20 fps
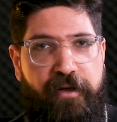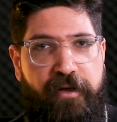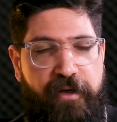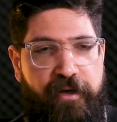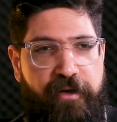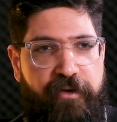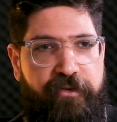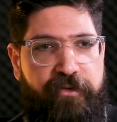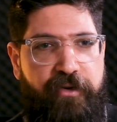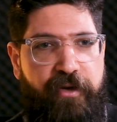
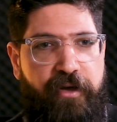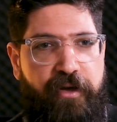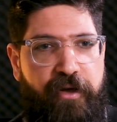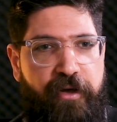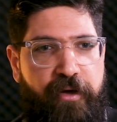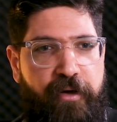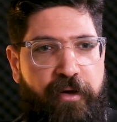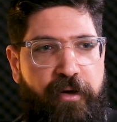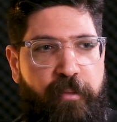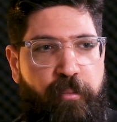is
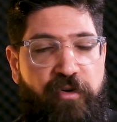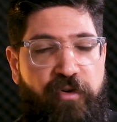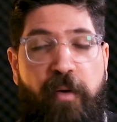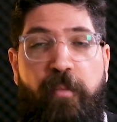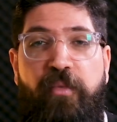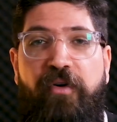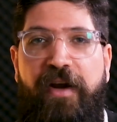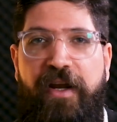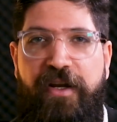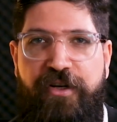a
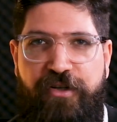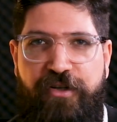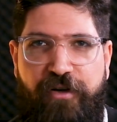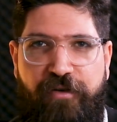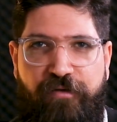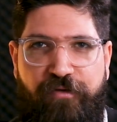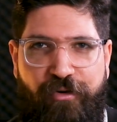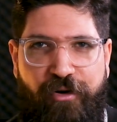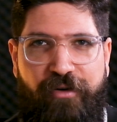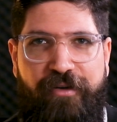
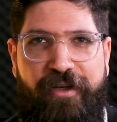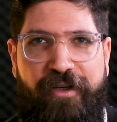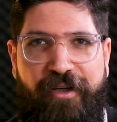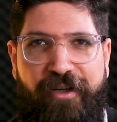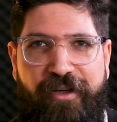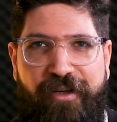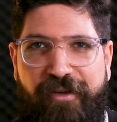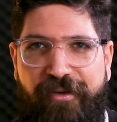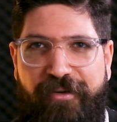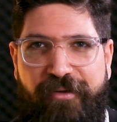preparation for
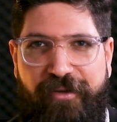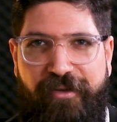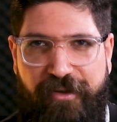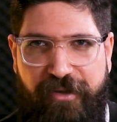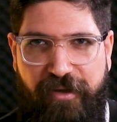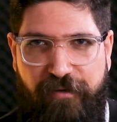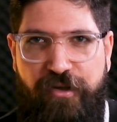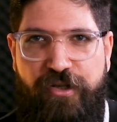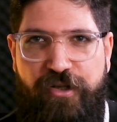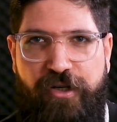a
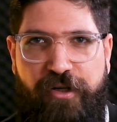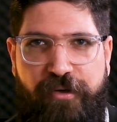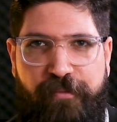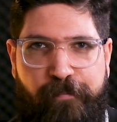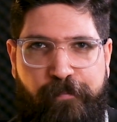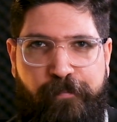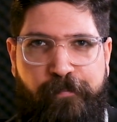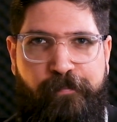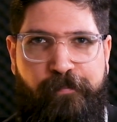division.